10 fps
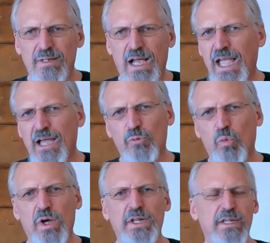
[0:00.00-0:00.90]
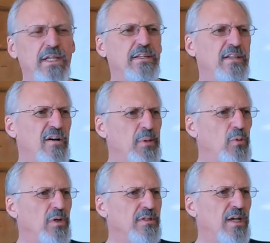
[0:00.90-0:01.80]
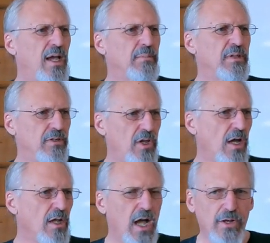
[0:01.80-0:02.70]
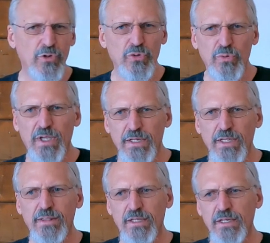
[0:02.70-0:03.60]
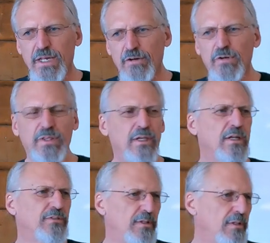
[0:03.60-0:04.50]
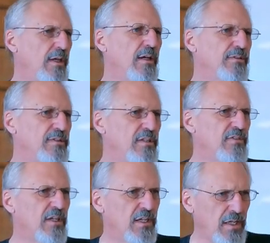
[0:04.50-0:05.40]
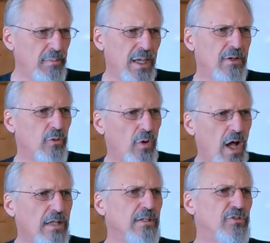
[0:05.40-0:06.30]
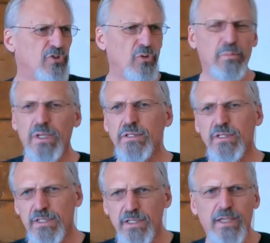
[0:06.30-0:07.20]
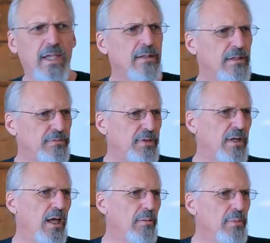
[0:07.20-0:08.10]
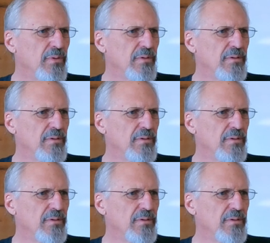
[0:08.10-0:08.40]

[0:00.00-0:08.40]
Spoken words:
I had one idiot tell me one time, can God do anything and everything? I said, yes. And he said, can he make a rock that's so big that he can't lift it up?